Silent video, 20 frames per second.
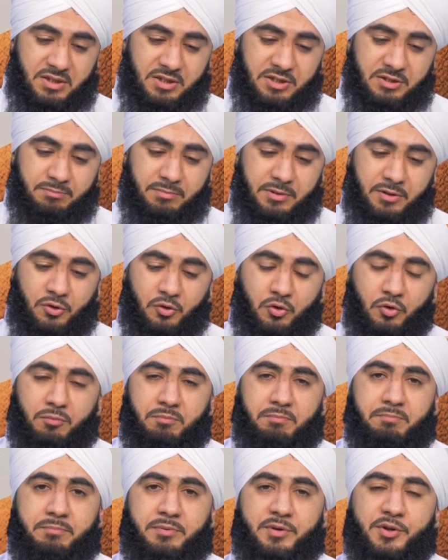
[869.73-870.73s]
has
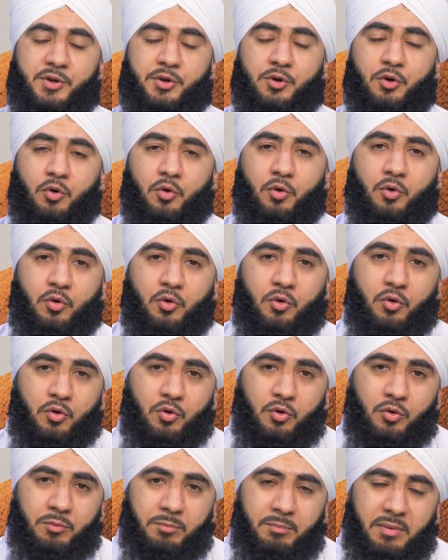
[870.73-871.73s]
become
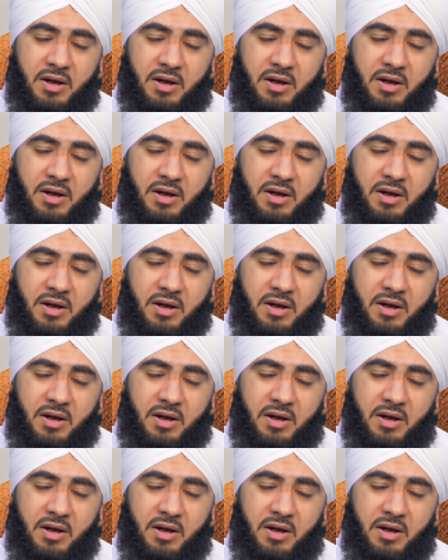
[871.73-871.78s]
pure